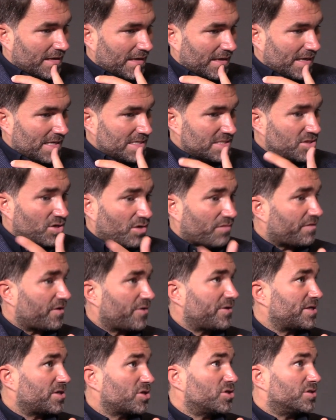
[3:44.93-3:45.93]
He's not
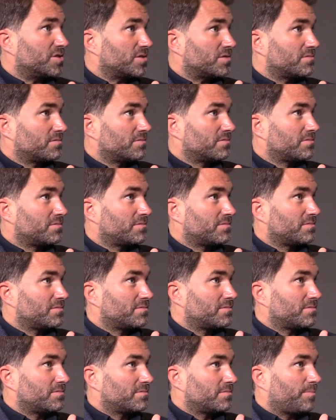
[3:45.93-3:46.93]
very good.
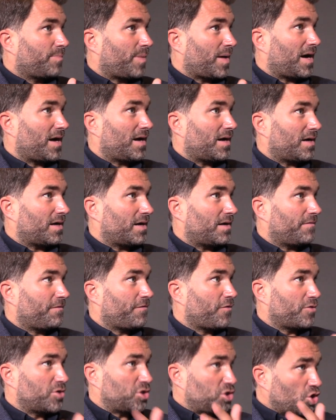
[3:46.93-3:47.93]
But
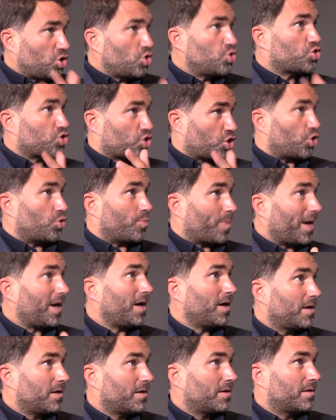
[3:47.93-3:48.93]
for a
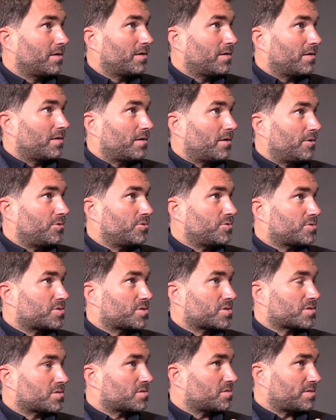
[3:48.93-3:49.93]
YouTuber
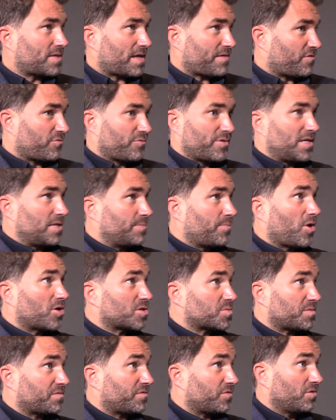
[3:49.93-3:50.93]
who's never really
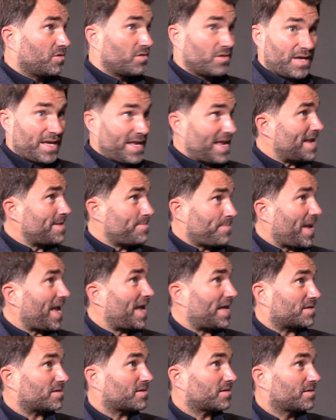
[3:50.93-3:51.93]
boxed before, he ain't
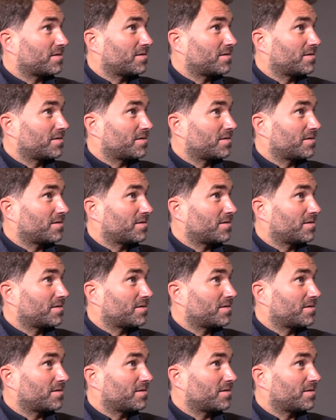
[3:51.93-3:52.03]
bad.